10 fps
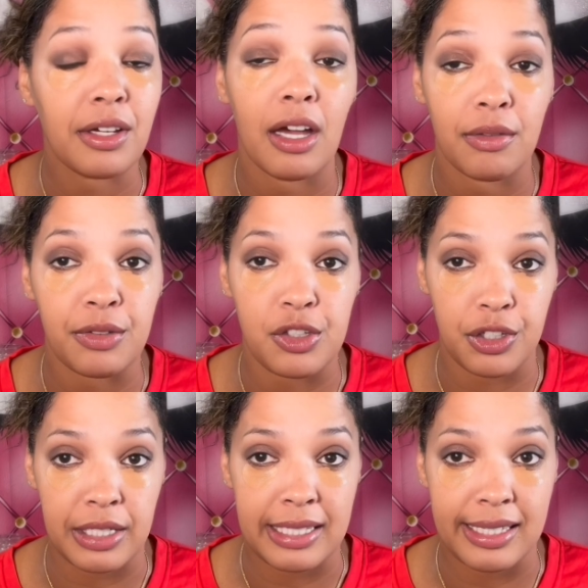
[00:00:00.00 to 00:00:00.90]
coverage you're
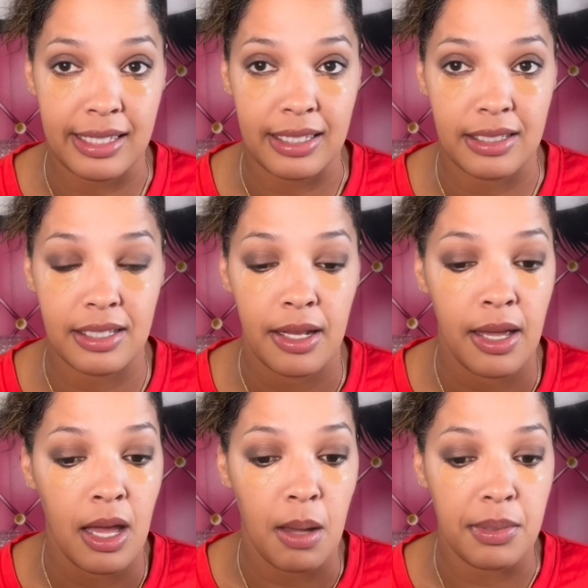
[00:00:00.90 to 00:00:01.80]
gonna get.
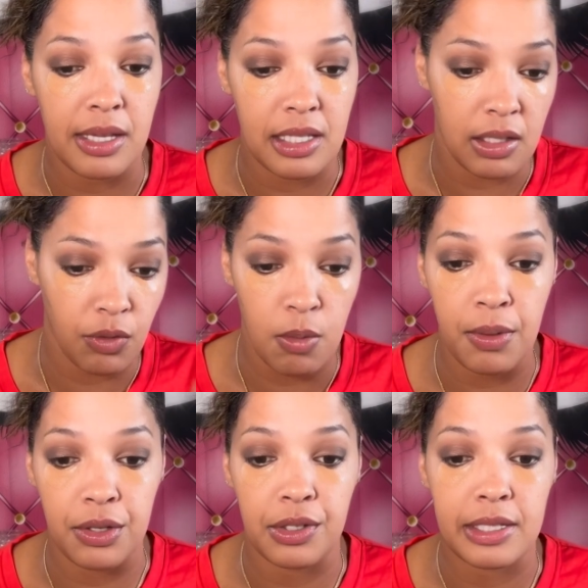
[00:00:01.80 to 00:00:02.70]
Because if you put
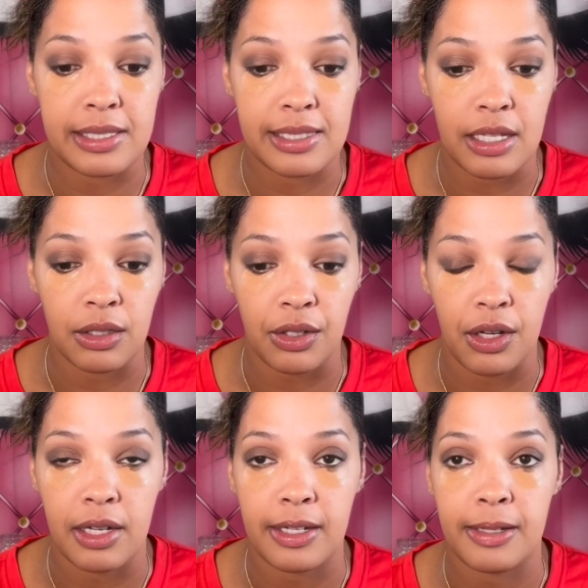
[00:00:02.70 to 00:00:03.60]
your concealer
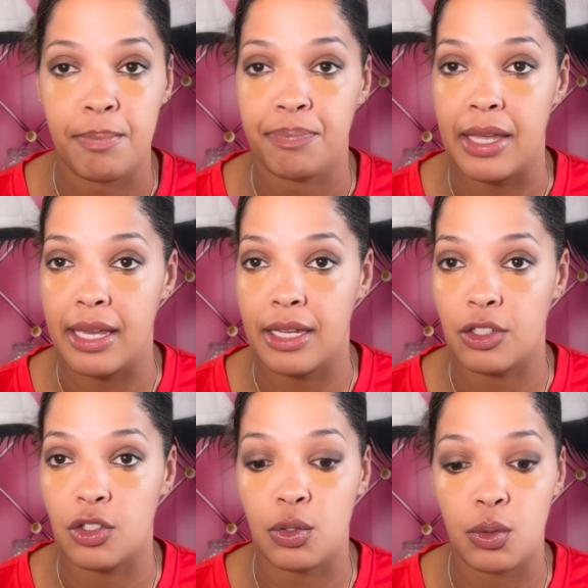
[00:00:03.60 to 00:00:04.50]
on and
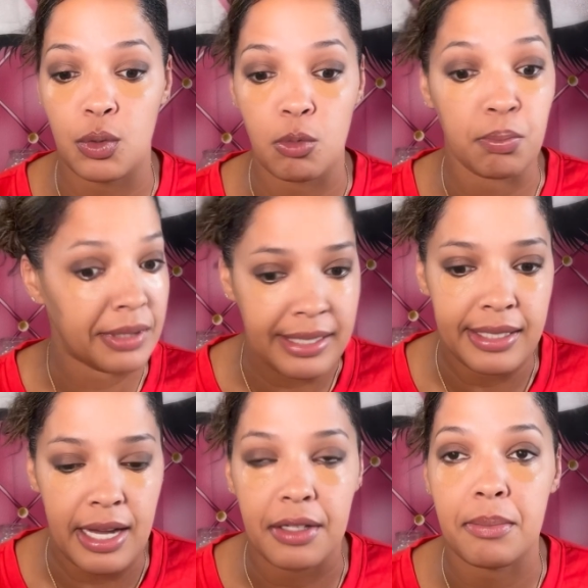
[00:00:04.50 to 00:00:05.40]
you blend it
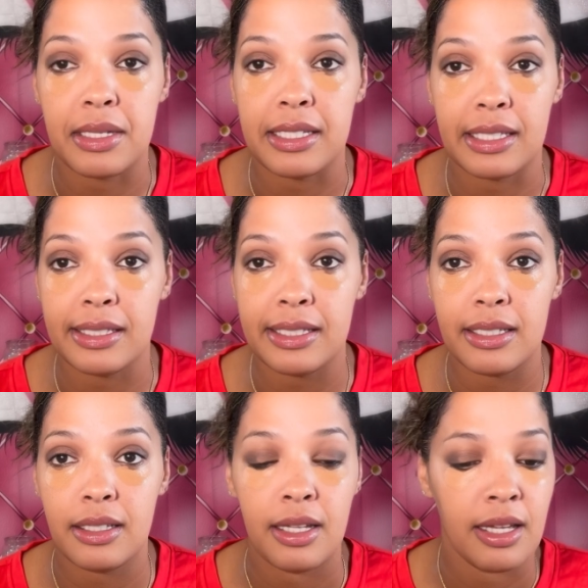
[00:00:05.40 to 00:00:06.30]
out
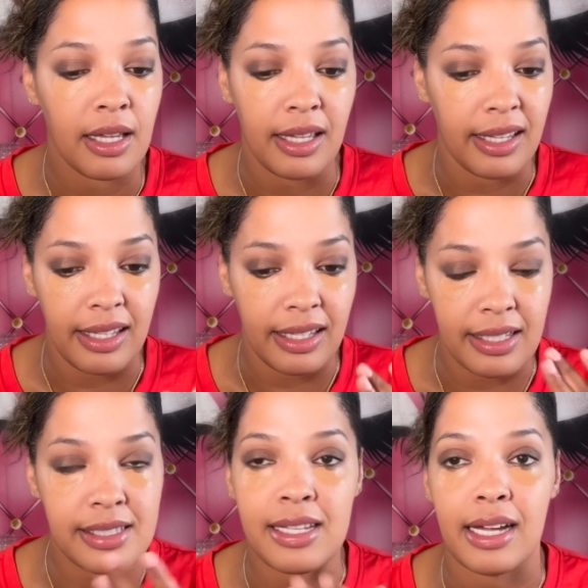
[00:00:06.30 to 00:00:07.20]
immediately,
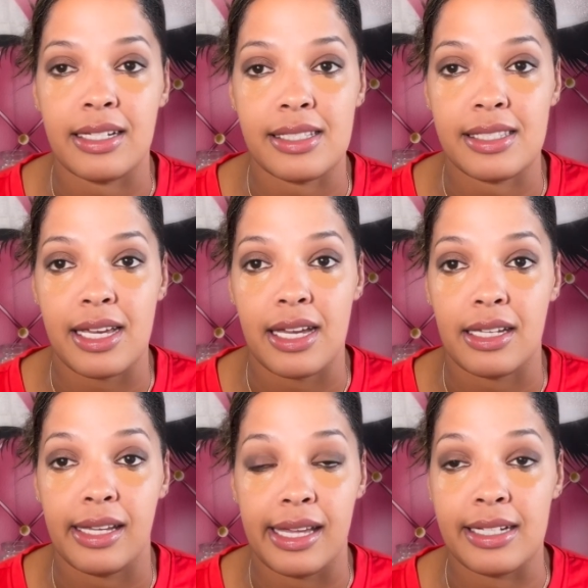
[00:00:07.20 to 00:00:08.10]
it's not gonna
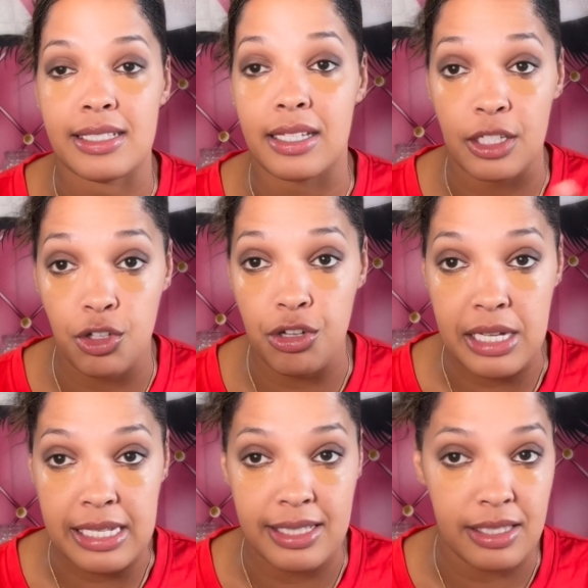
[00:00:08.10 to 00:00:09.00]
stay and it's gonna
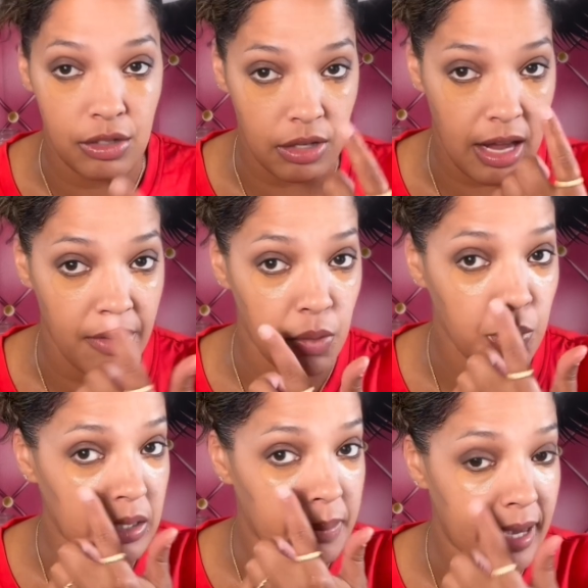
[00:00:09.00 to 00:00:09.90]
crease. You're gonna have a
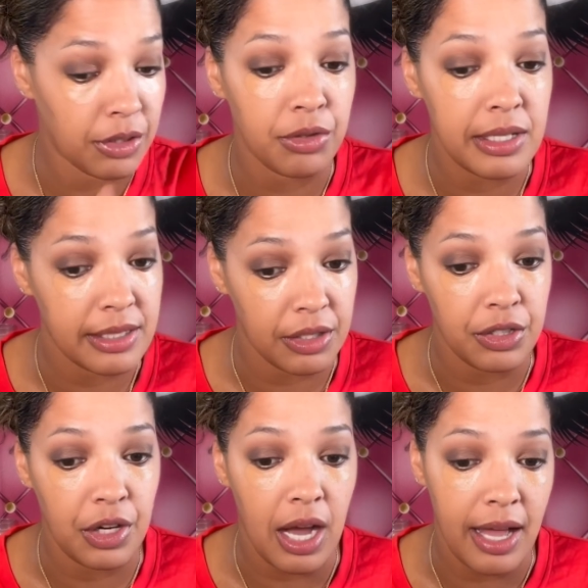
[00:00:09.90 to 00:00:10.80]
really bad crease under
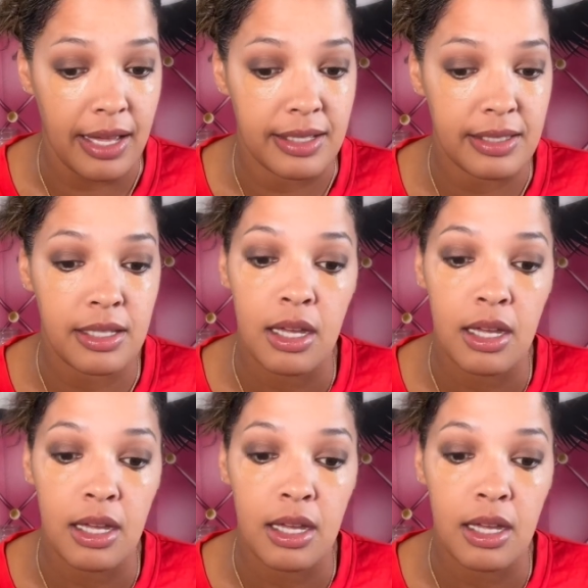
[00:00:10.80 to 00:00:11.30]
your eyes.